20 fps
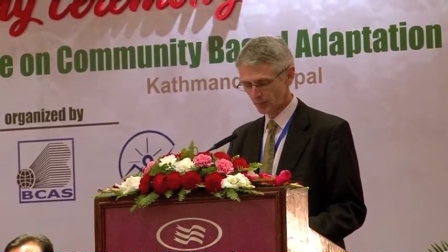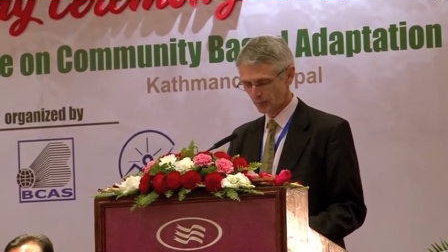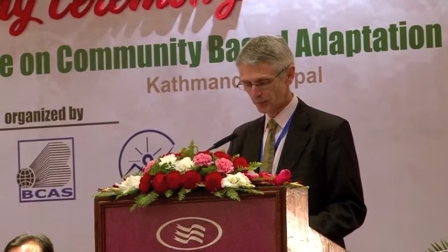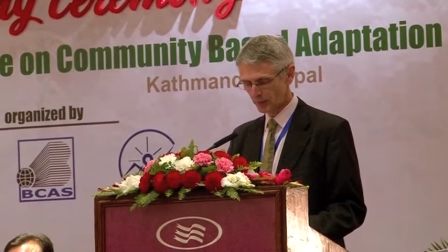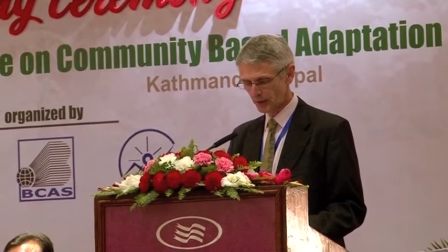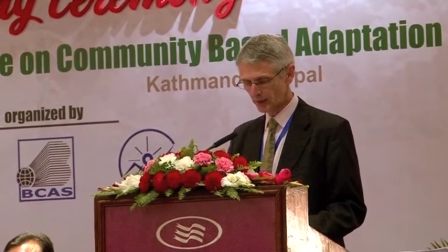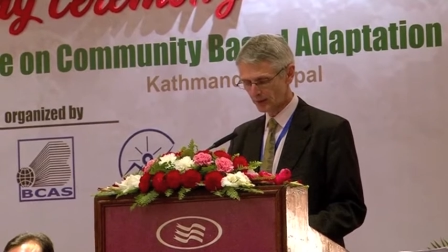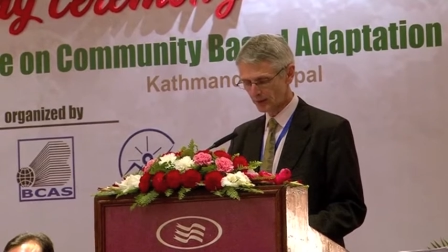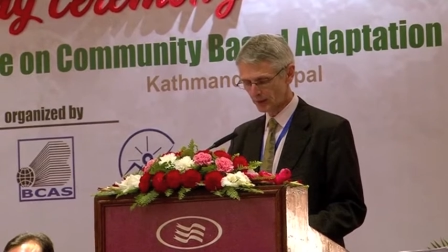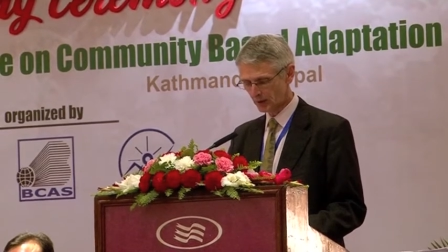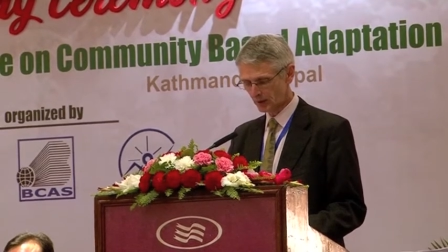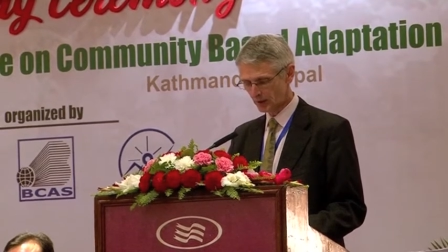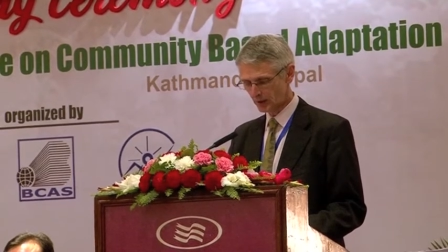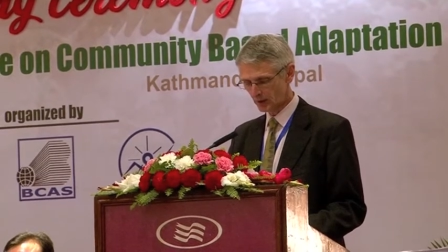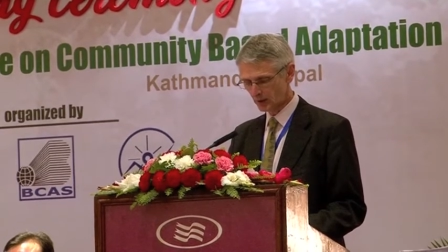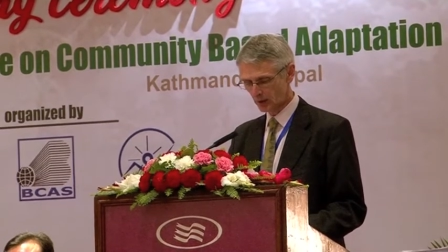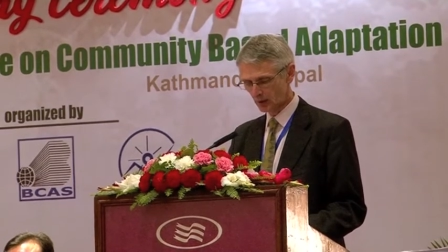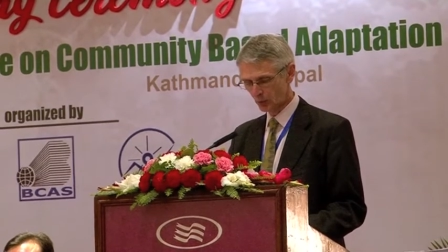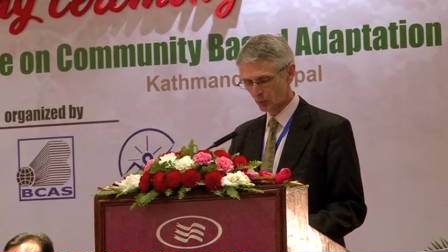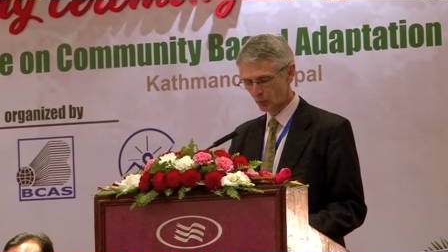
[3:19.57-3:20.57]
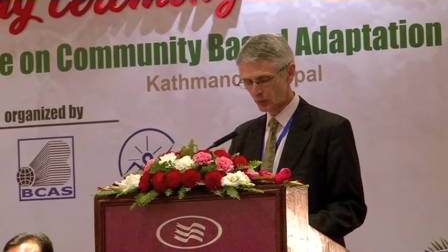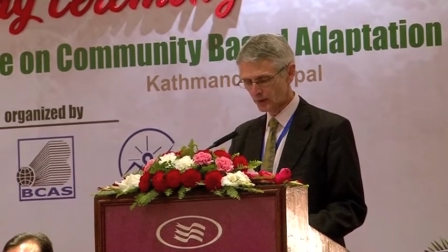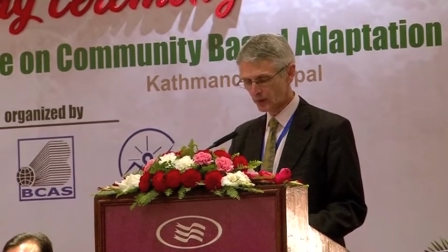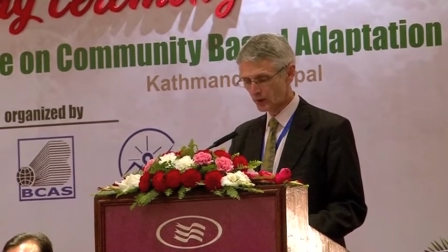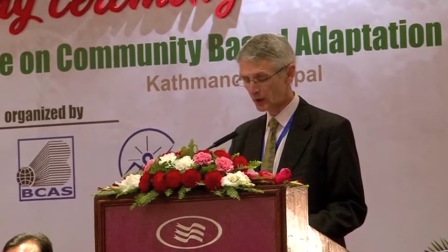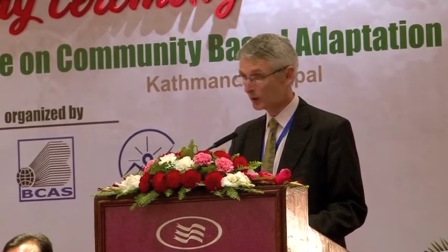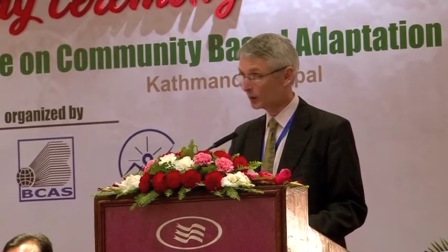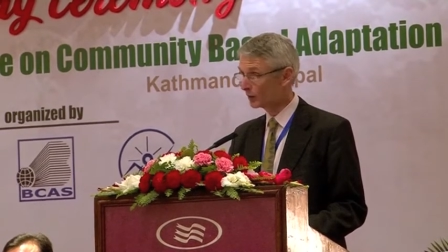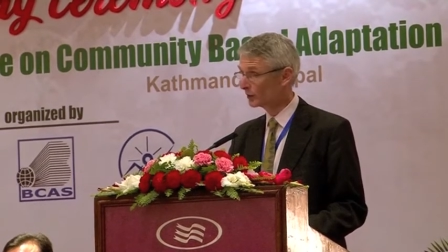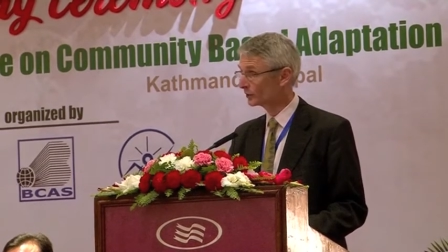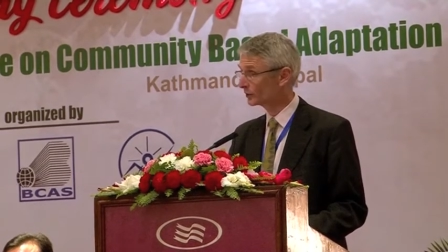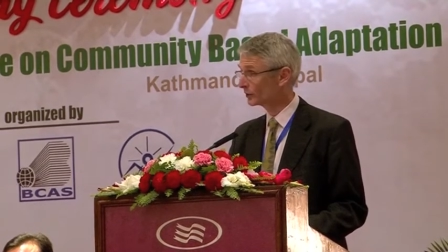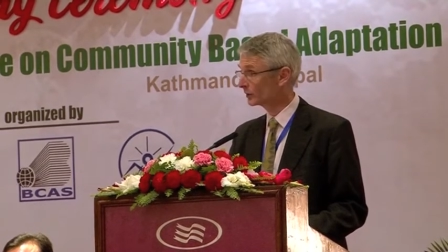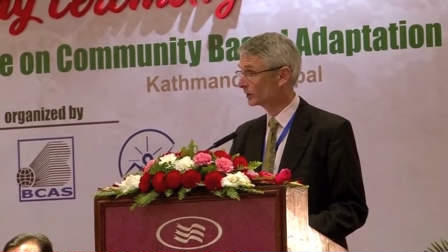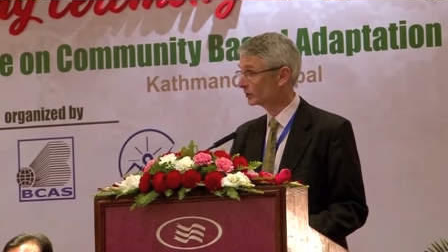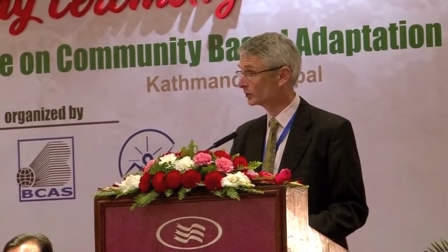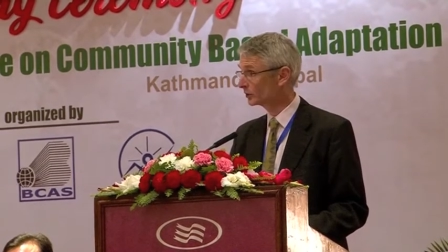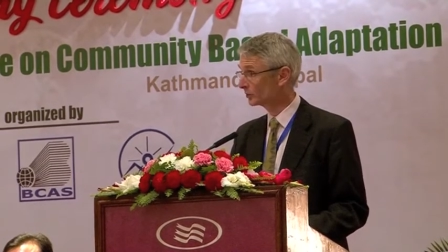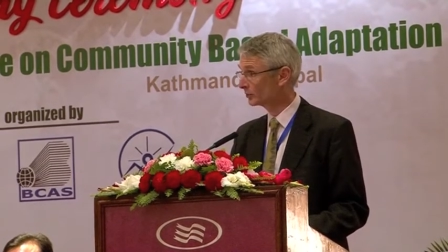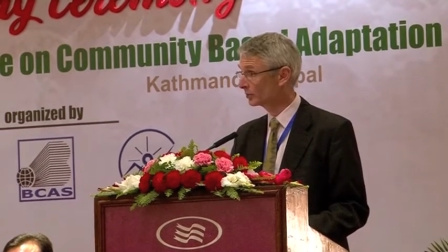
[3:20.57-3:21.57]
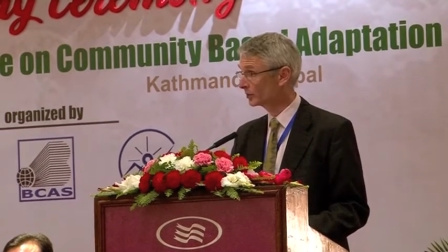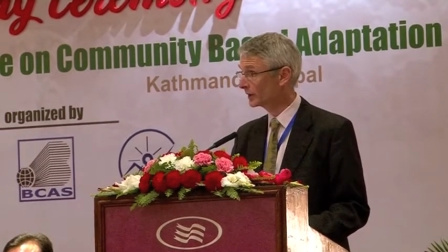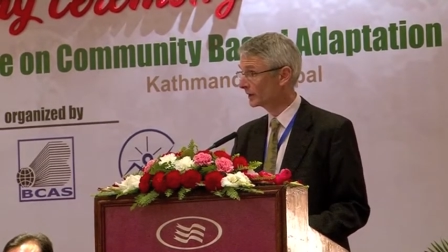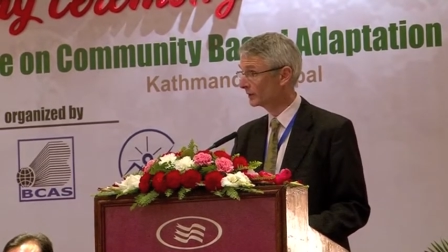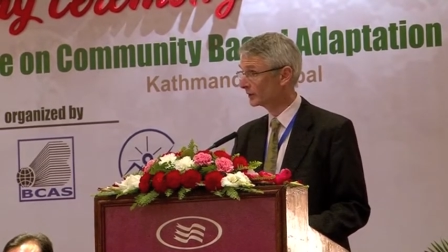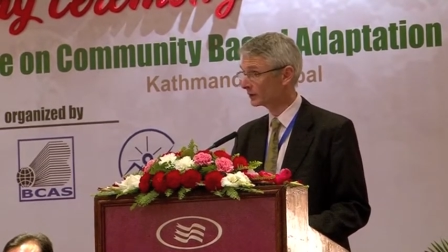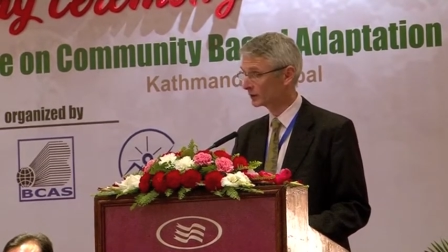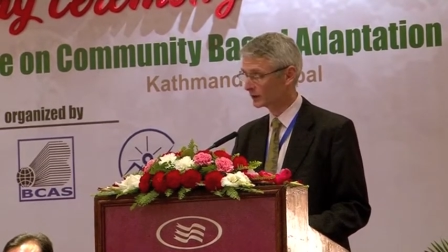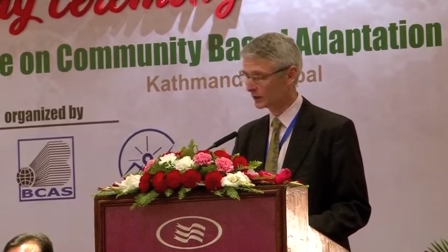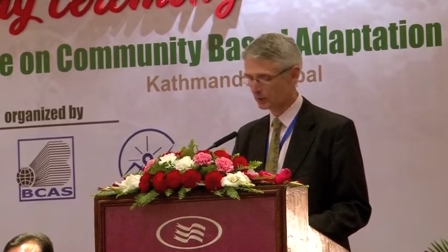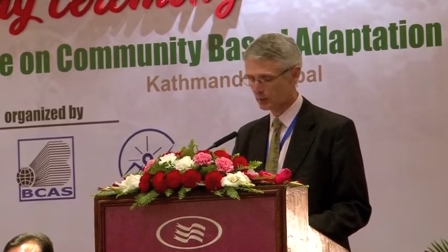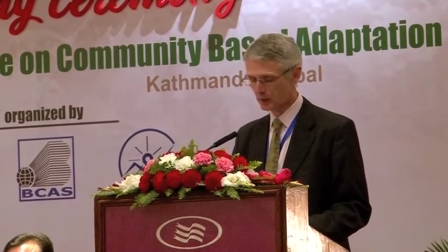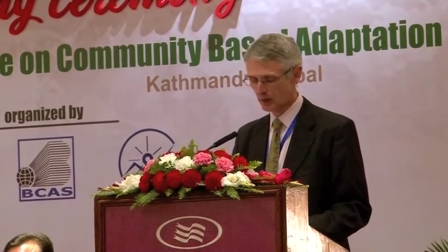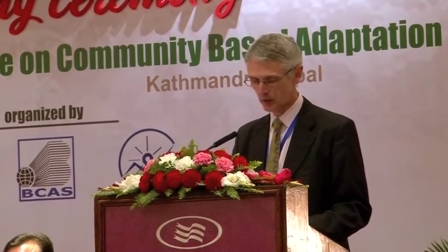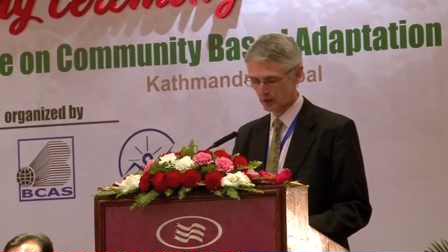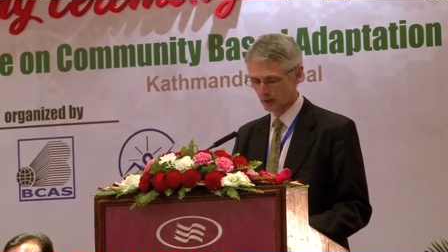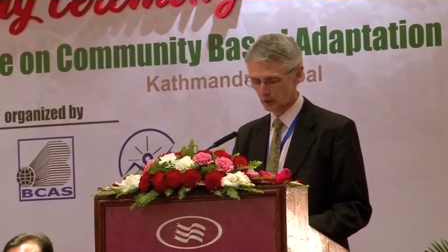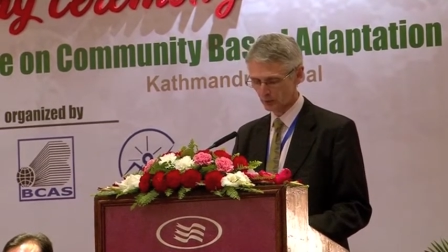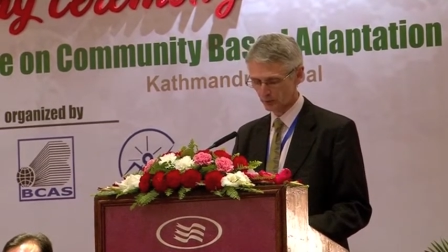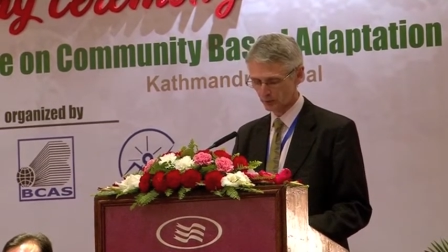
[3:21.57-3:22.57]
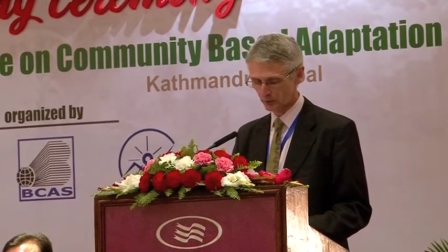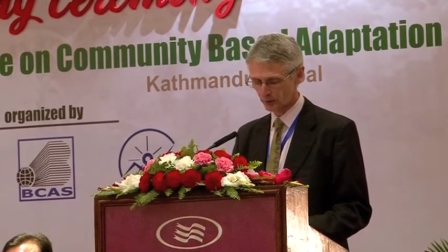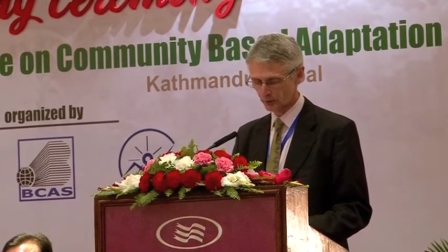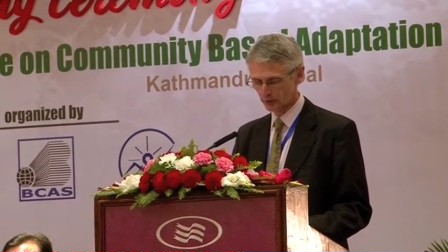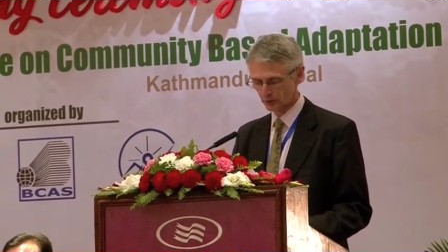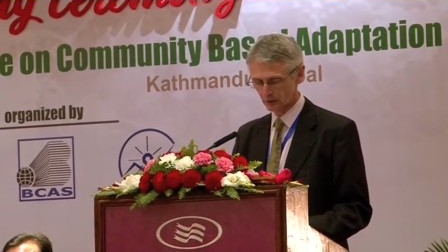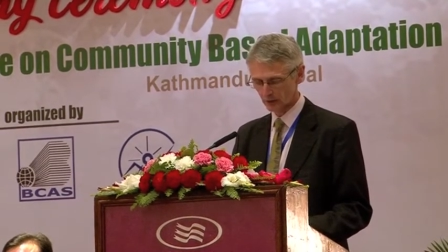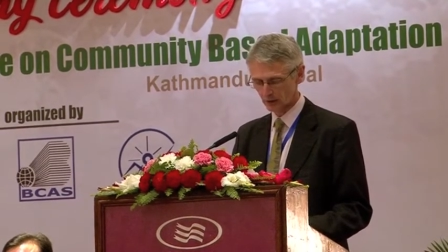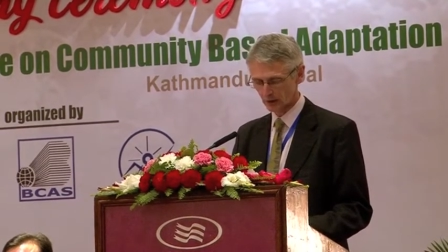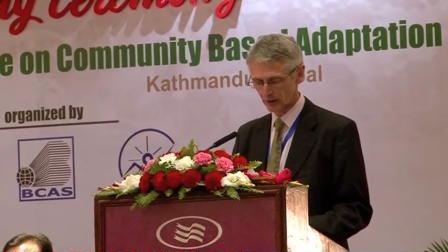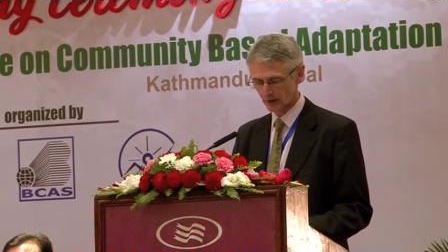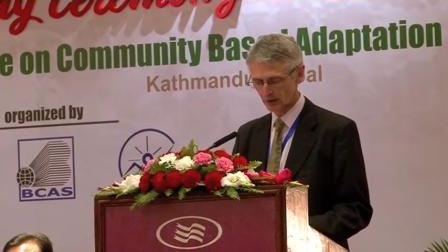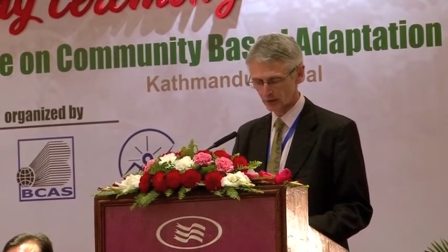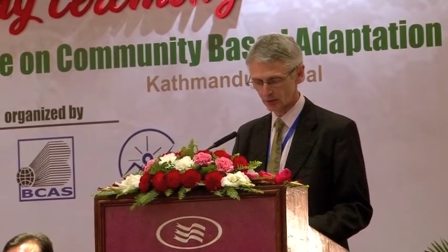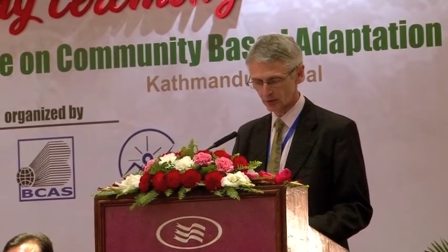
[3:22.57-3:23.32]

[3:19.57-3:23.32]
But I think we know, as, as previous CBA conferences said,